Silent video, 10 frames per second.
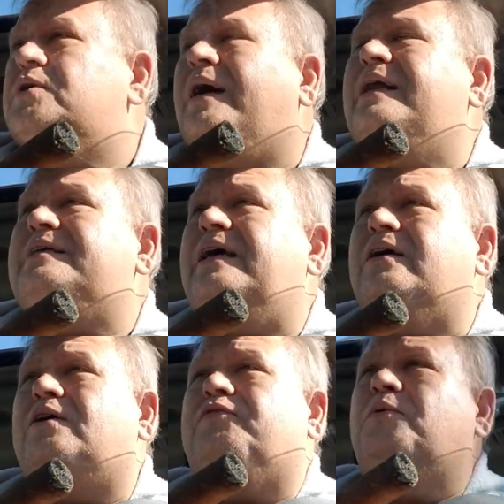I had to
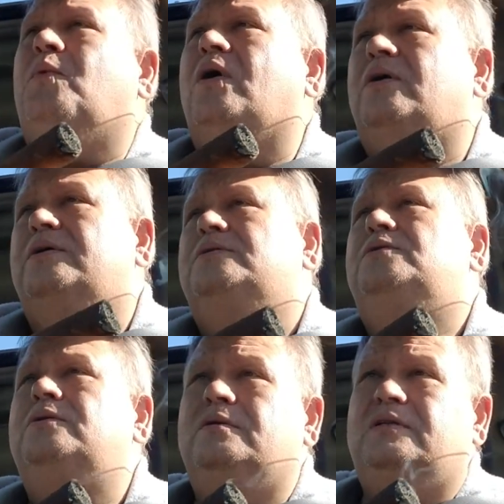take off from work on
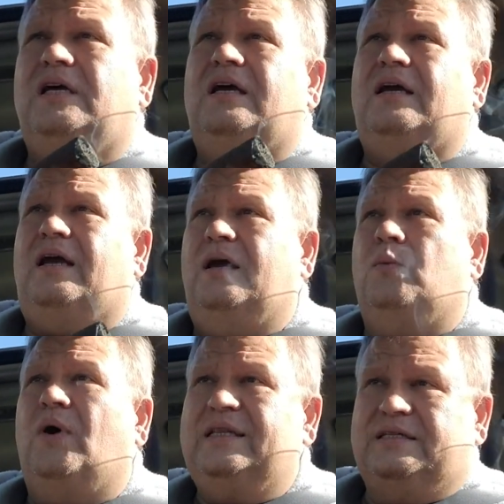Tuesday
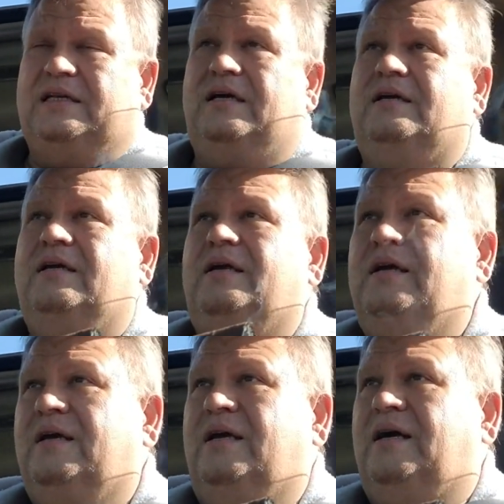and Wednesday.
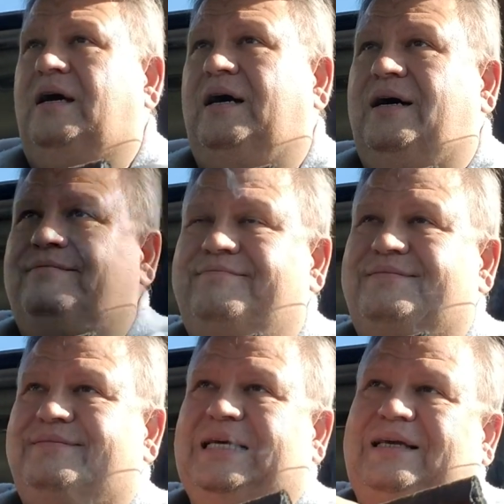
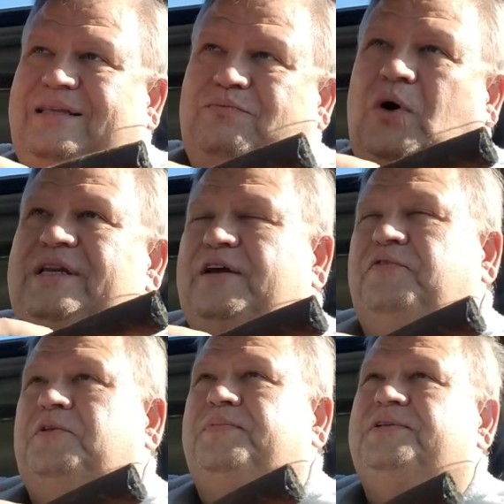One day
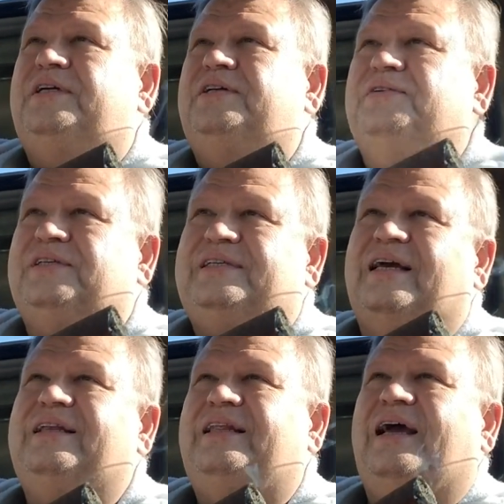for the procedure, the
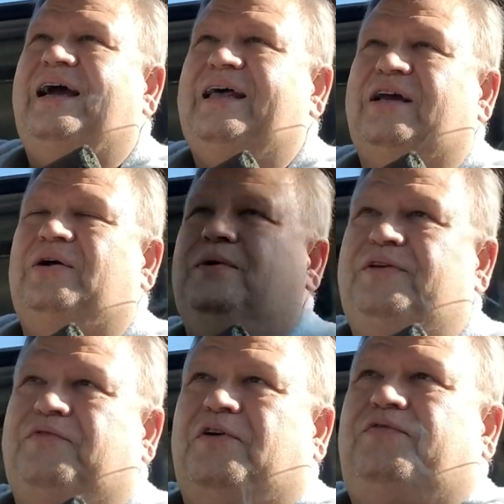second day I had to go
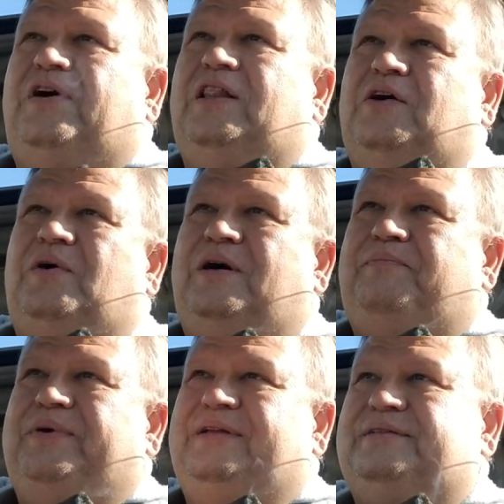in for a follow-up,
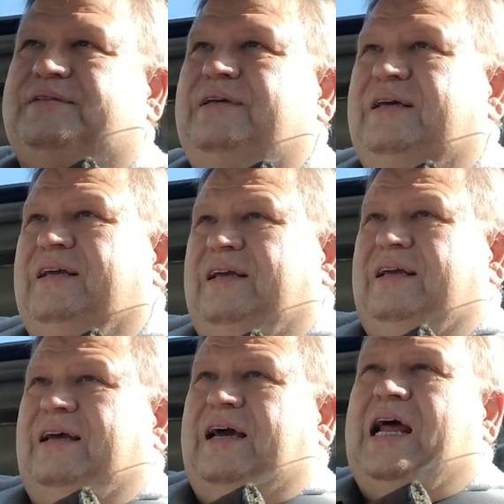and it's
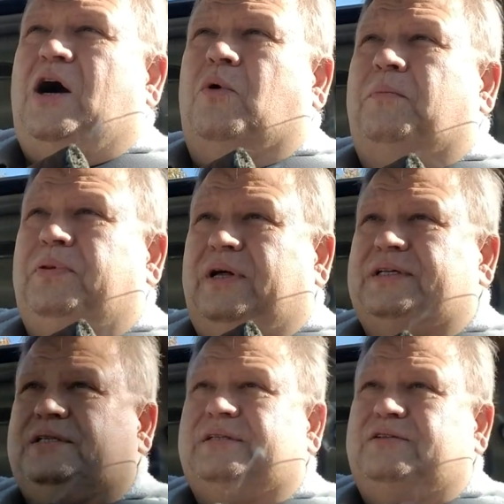an hour
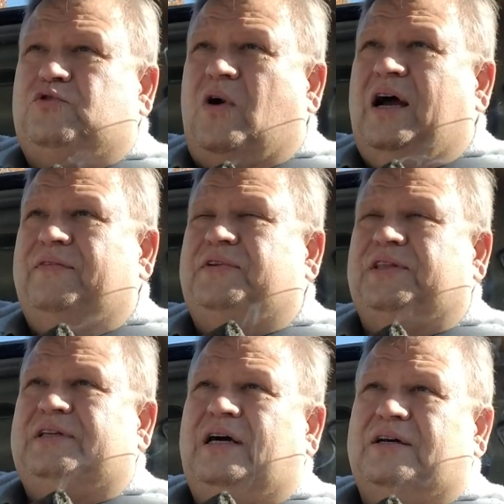plus drive to
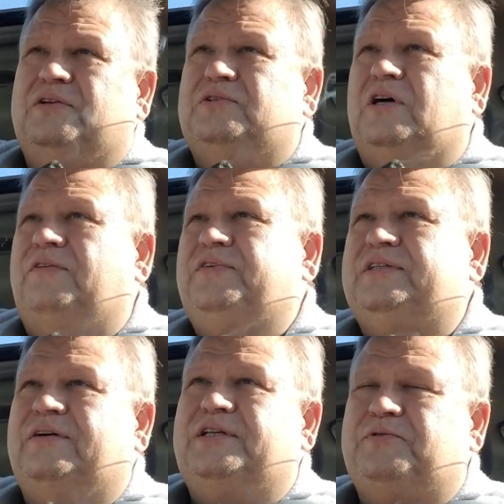the doctor's office,
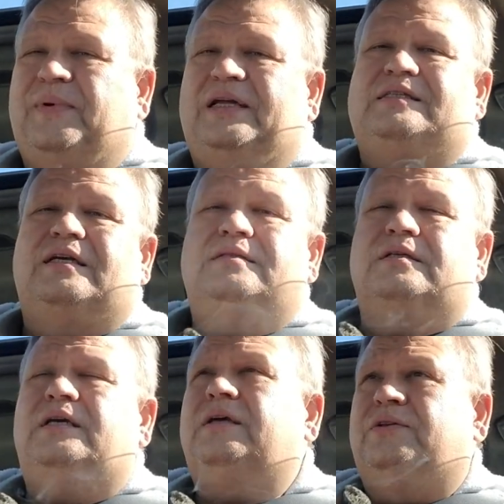so it just made sense to
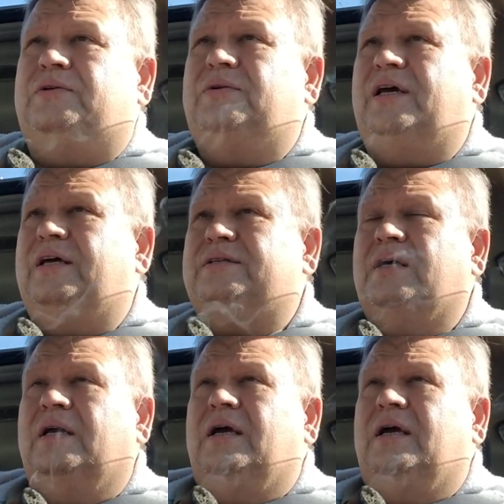take the 2 days.